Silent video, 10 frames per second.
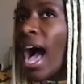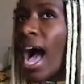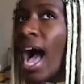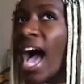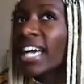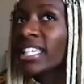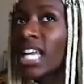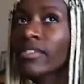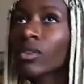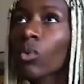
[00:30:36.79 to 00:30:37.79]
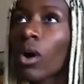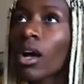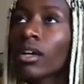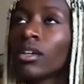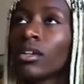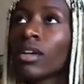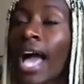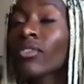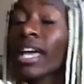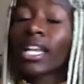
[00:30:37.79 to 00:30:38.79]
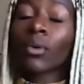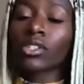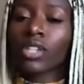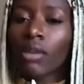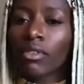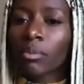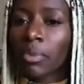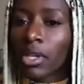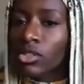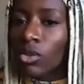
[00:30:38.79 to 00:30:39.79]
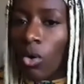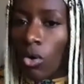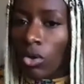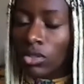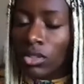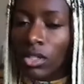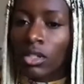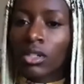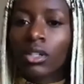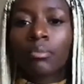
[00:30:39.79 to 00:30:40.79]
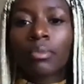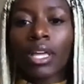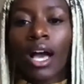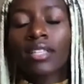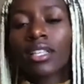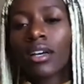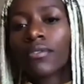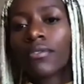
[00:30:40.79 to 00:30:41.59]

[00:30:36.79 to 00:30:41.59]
I never want. I don't think anyone should ever be pigeonholed because of